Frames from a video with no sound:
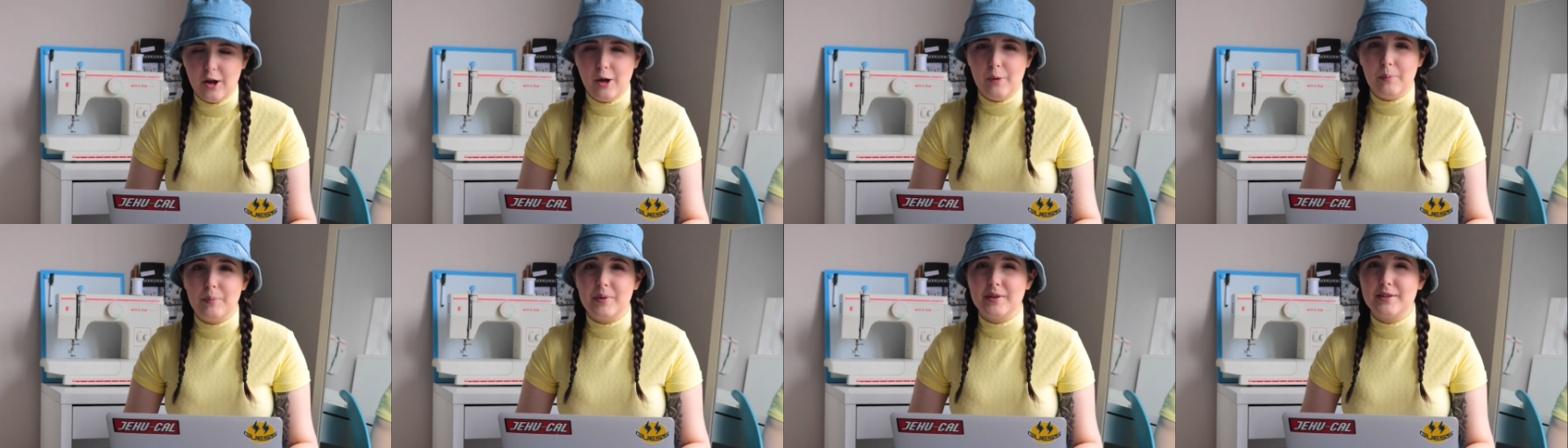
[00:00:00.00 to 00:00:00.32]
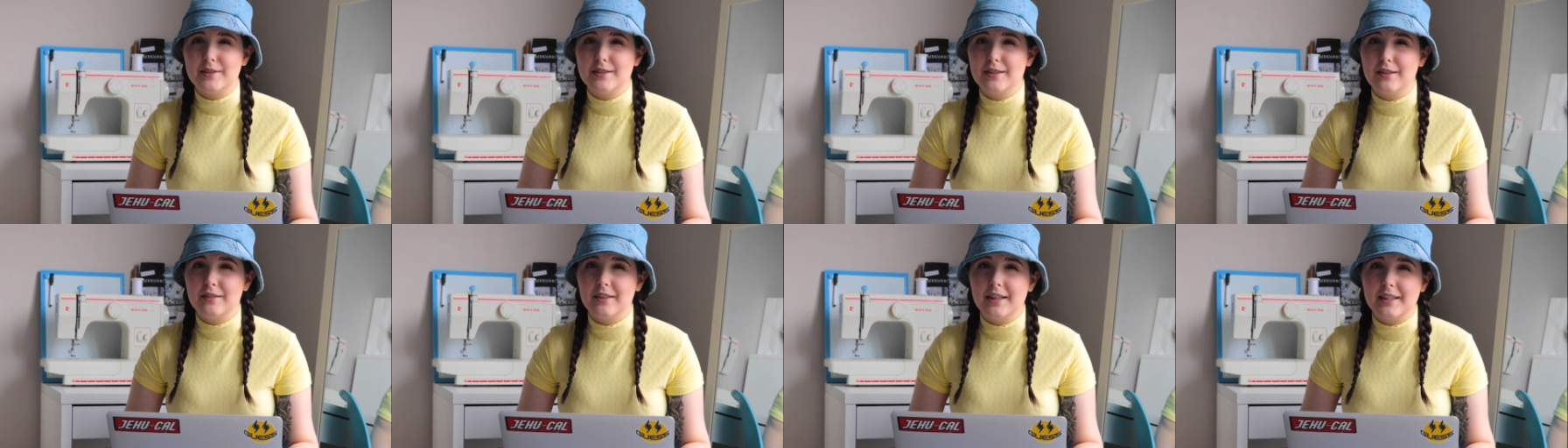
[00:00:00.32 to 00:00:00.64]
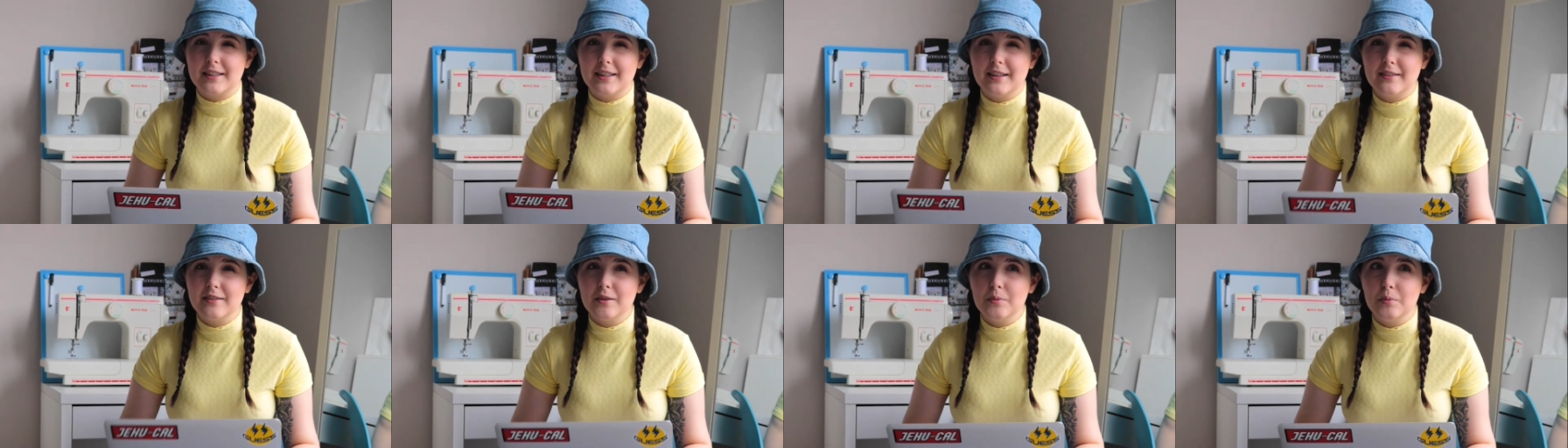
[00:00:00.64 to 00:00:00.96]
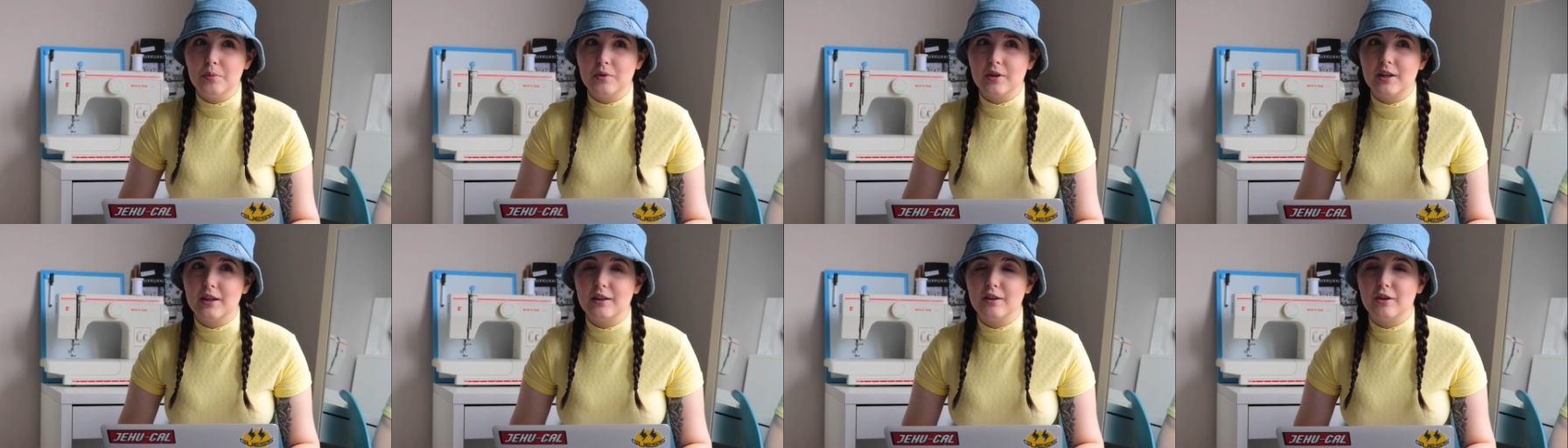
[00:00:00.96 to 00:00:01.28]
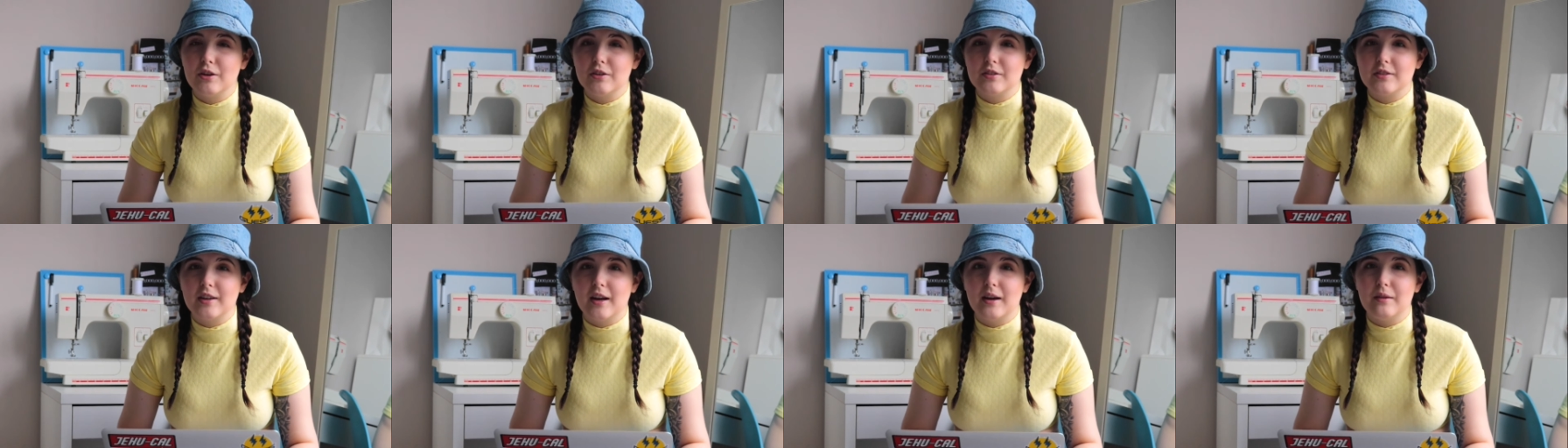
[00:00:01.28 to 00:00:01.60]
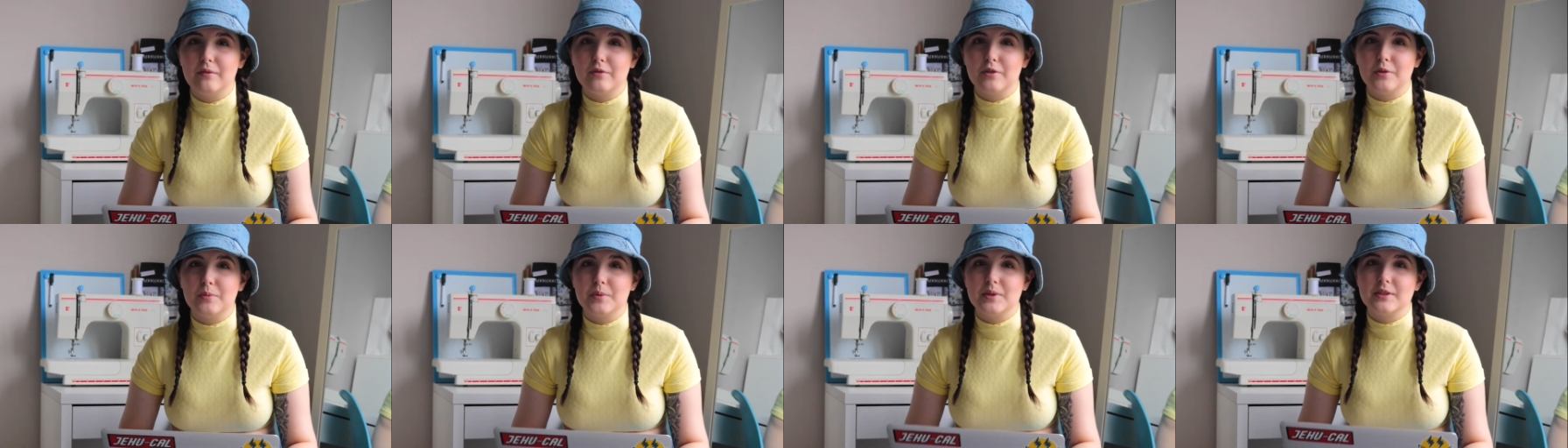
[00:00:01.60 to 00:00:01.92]
But still, like, that's a pretty long time
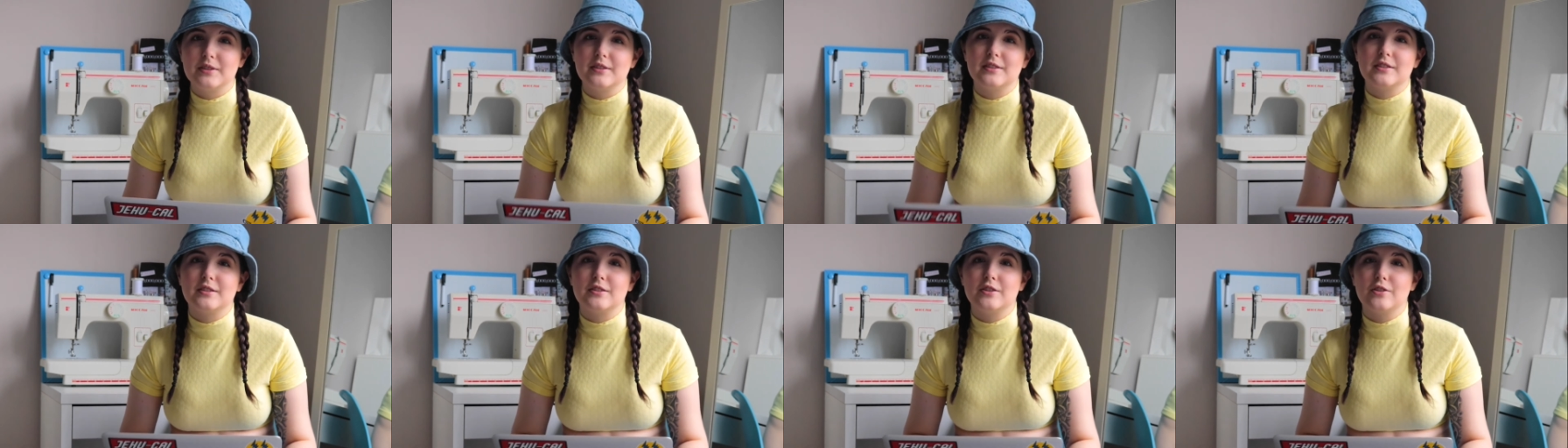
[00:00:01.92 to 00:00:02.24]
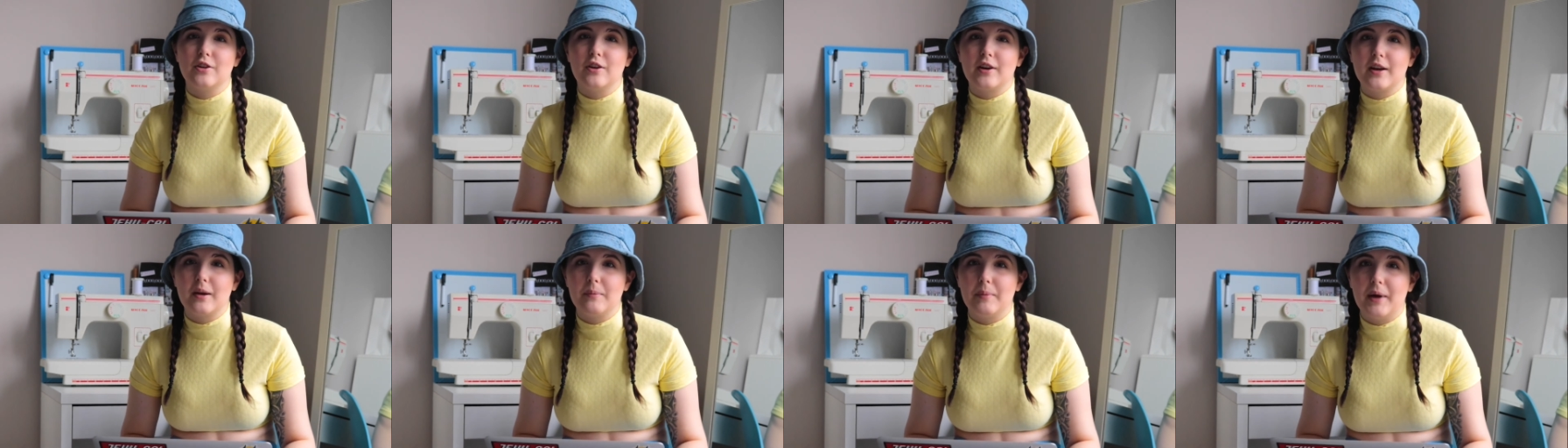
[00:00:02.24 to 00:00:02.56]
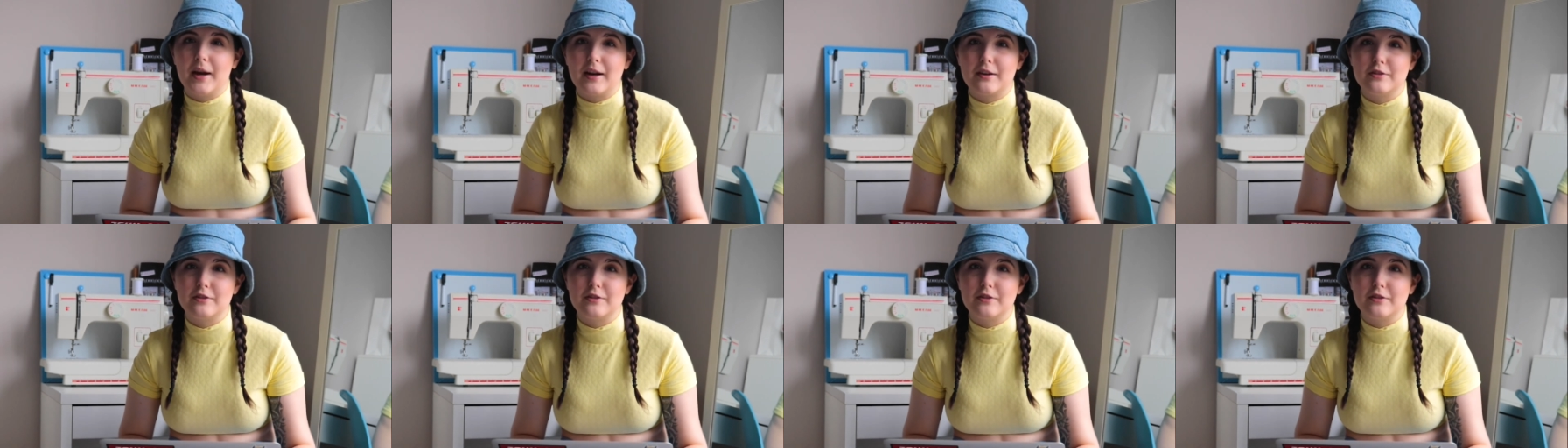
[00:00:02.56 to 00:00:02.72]
for a business to not get back